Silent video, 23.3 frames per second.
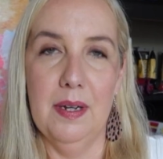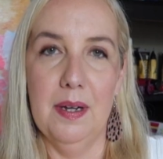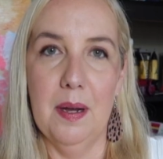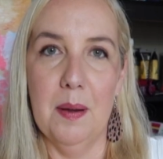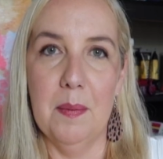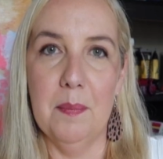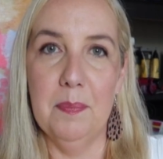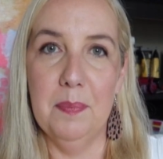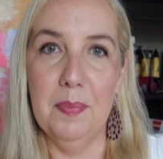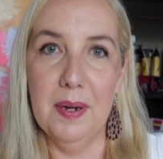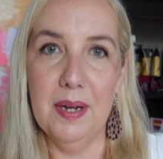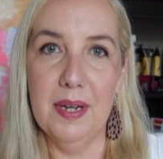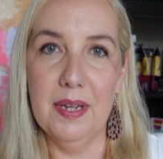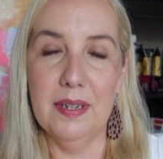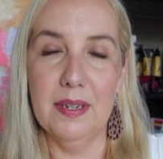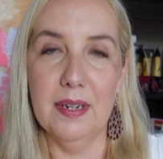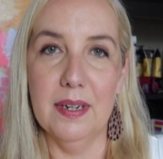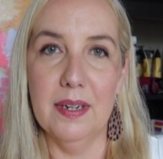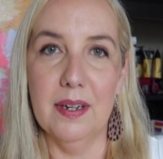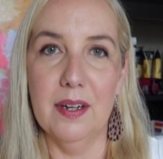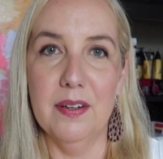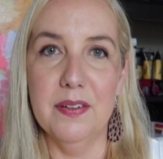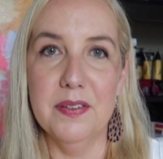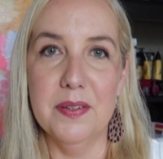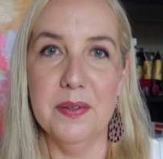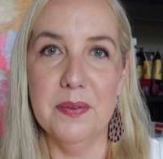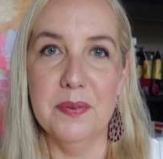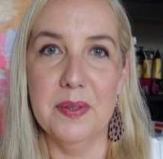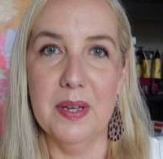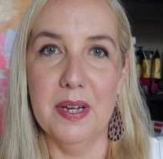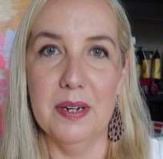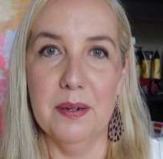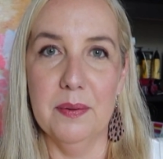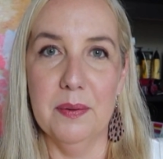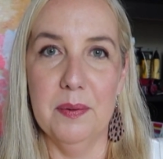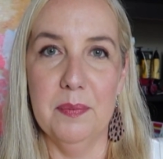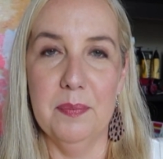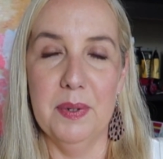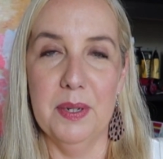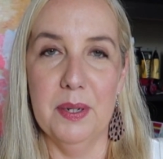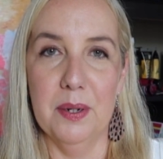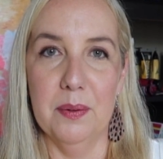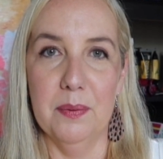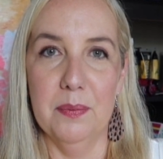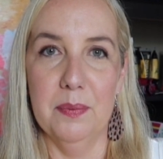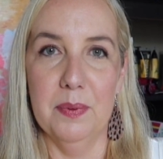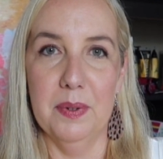But I also thought it would be
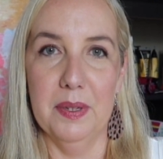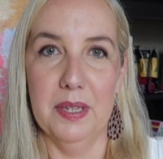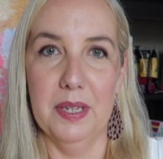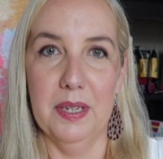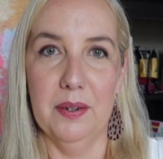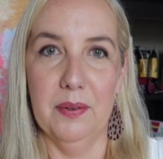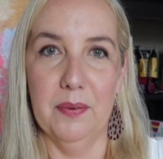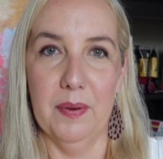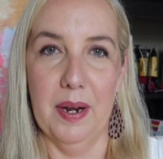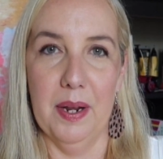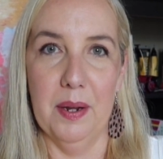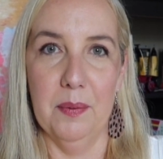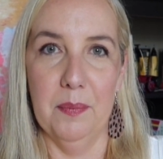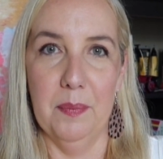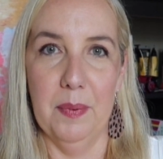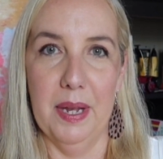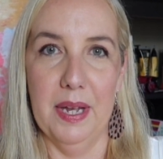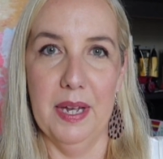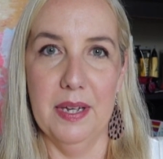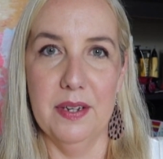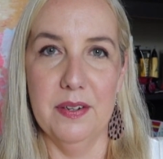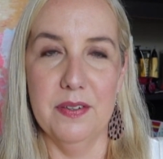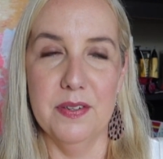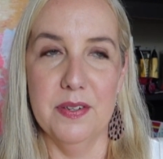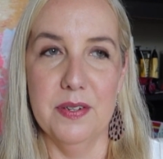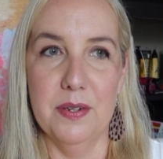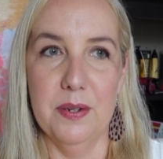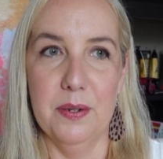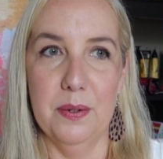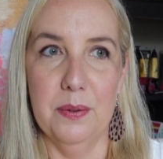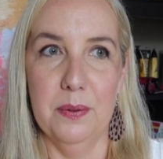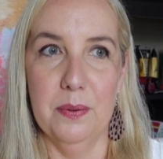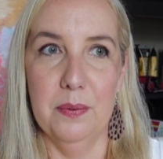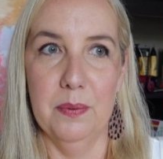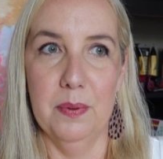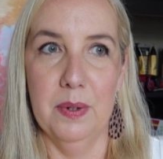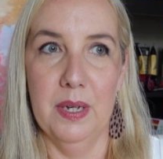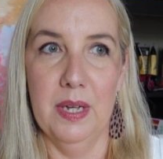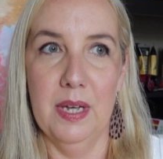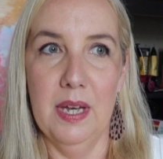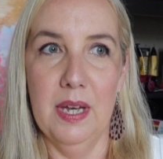a really great way to